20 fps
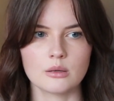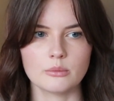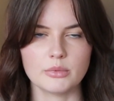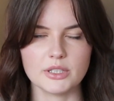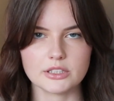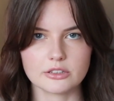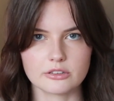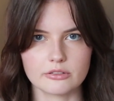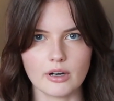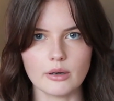
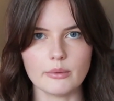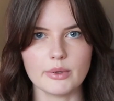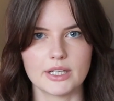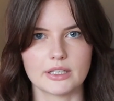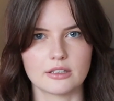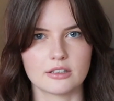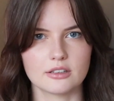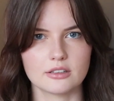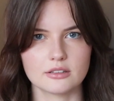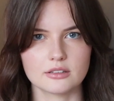But it's
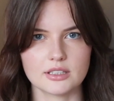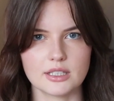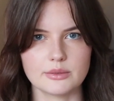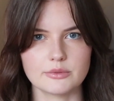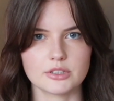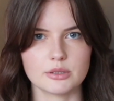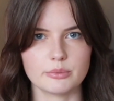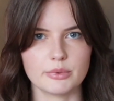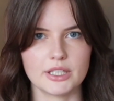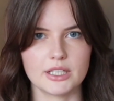growing. It
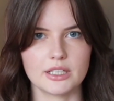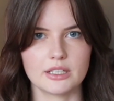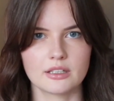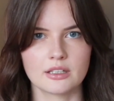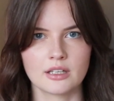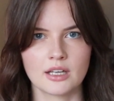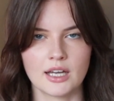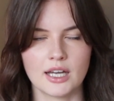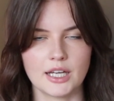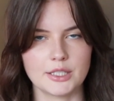seems to be,
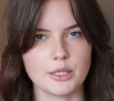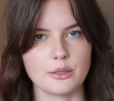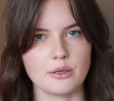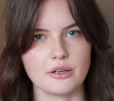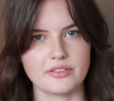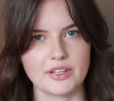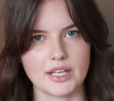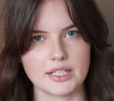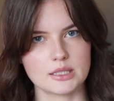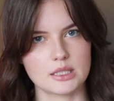I don't
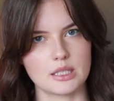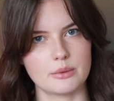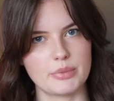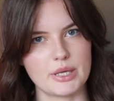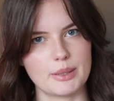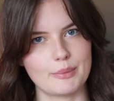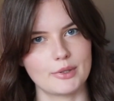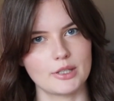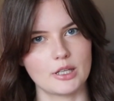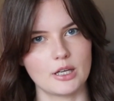know if that's that
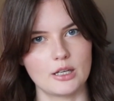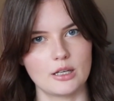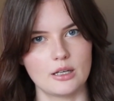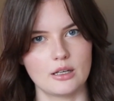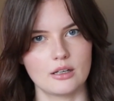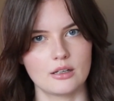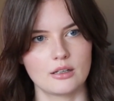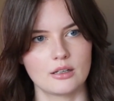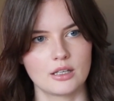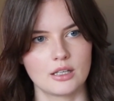people
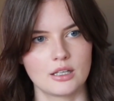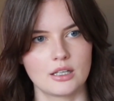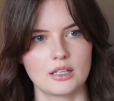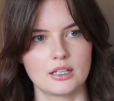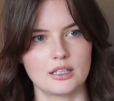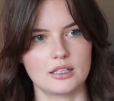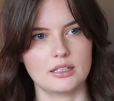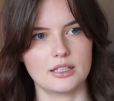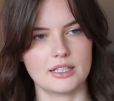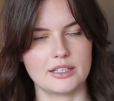are
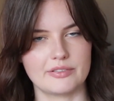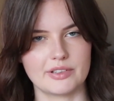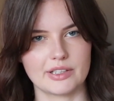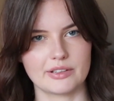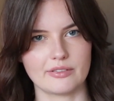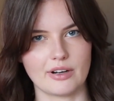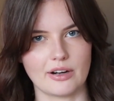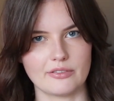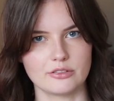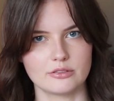leaving
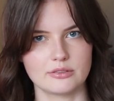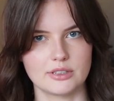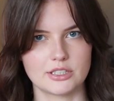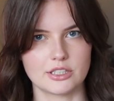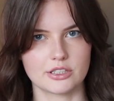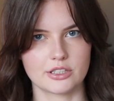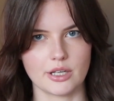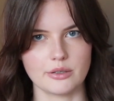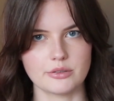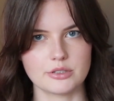Ravelry
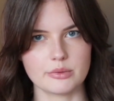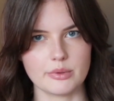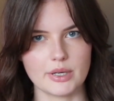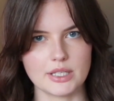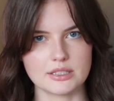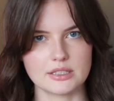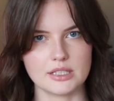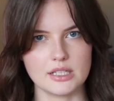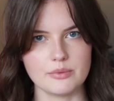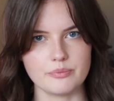to go to
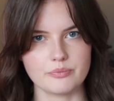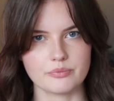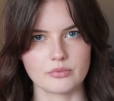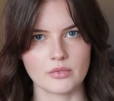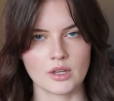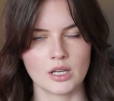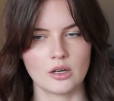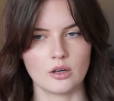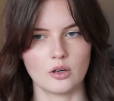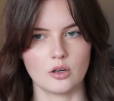Etsy,
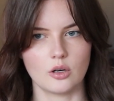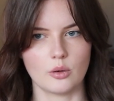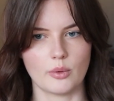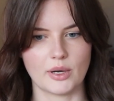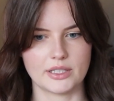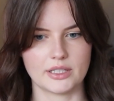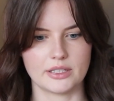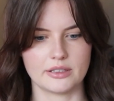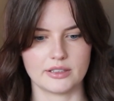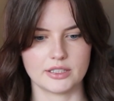or
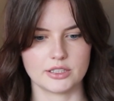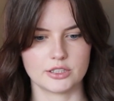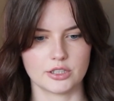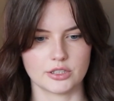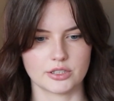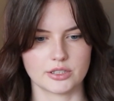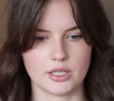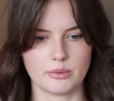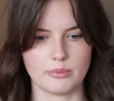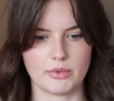whether it's
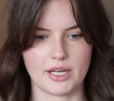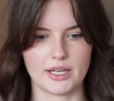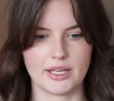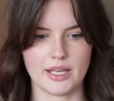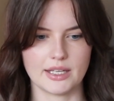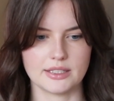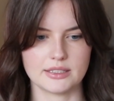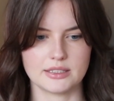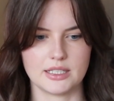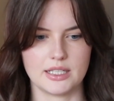just that my
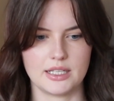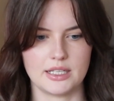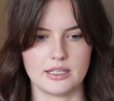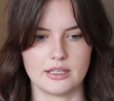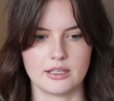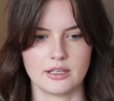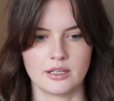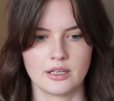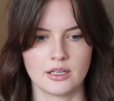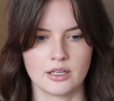Etsy
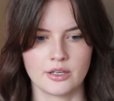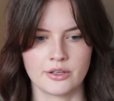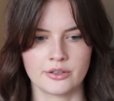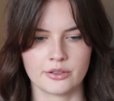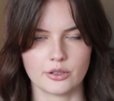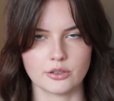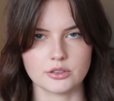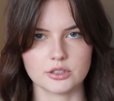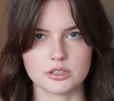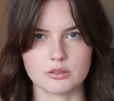
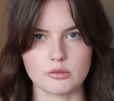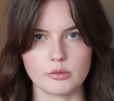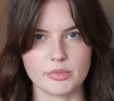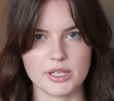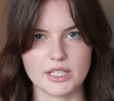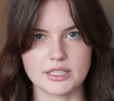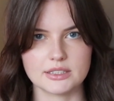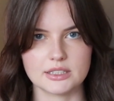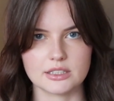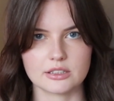customer
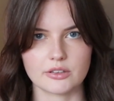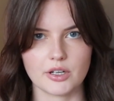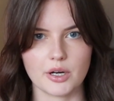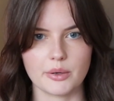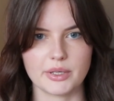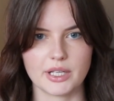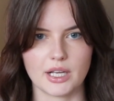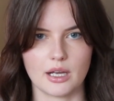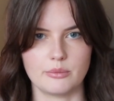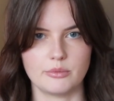base is
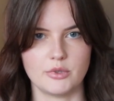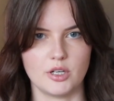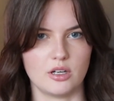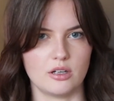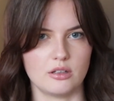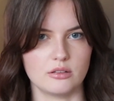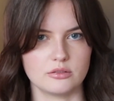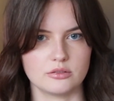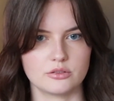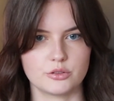growing. I'm
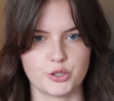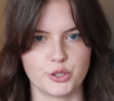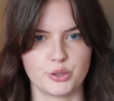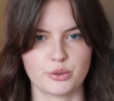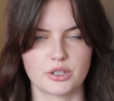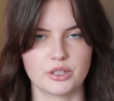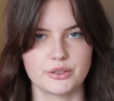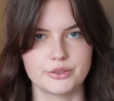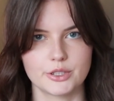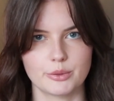not too
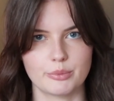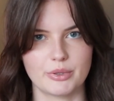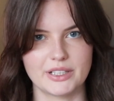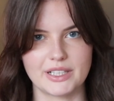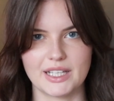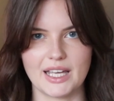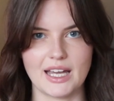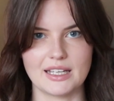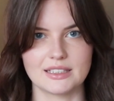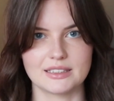clued up on
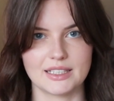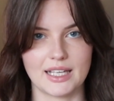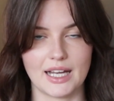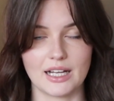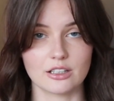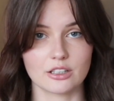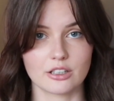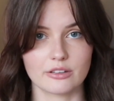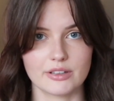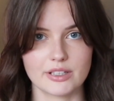the Etsy
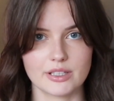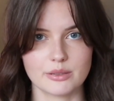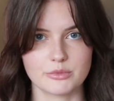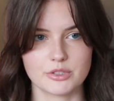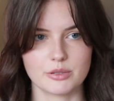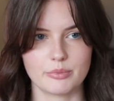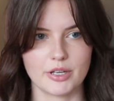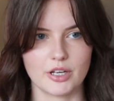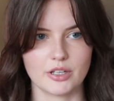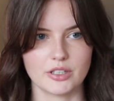algorithm,
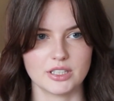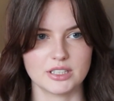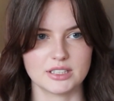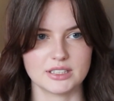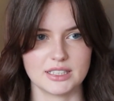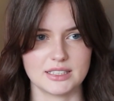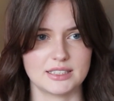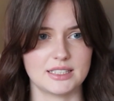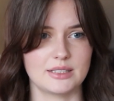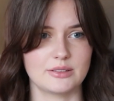to be
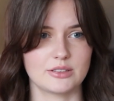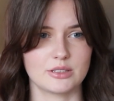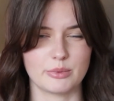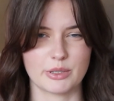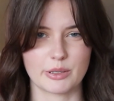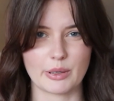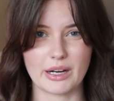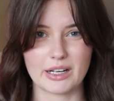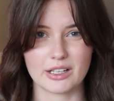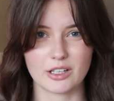honest. It seems to
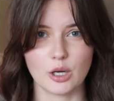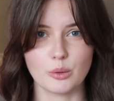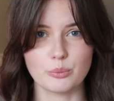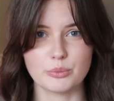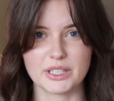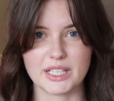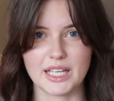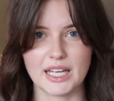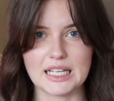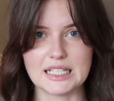be quite
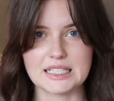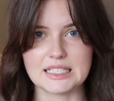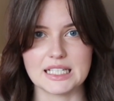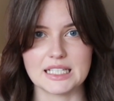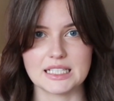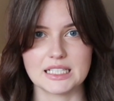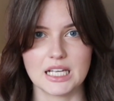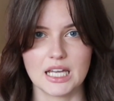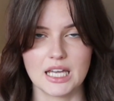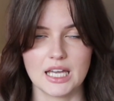
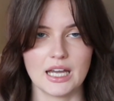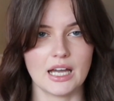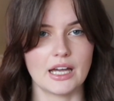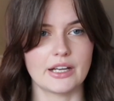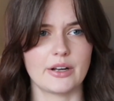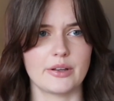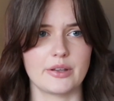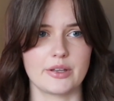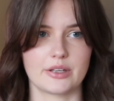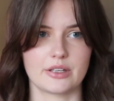complicated. I
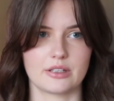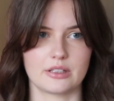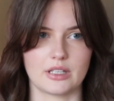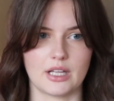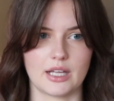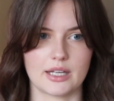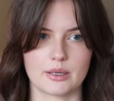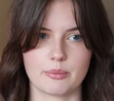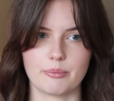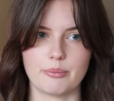know you can
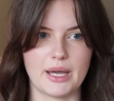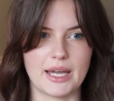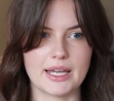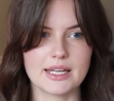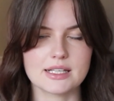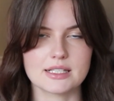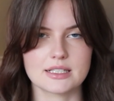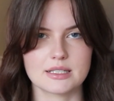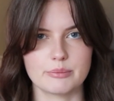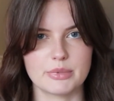like
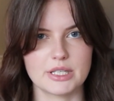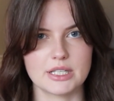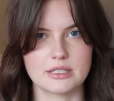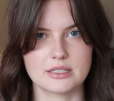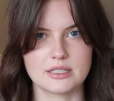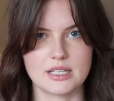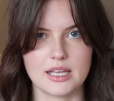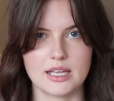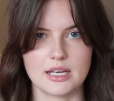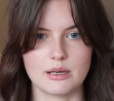pay to be
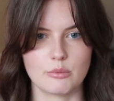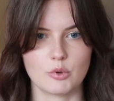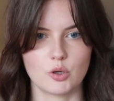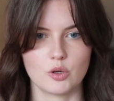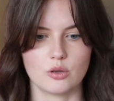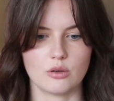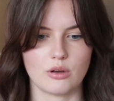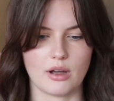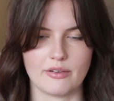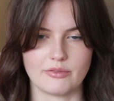seen
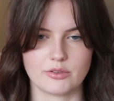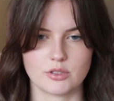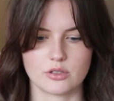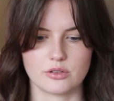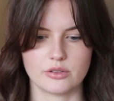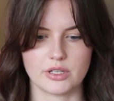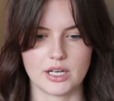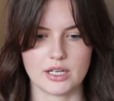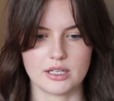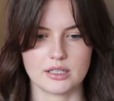more, haven't
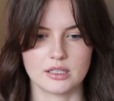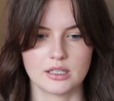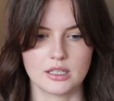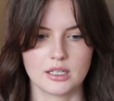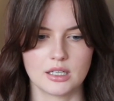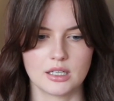done that.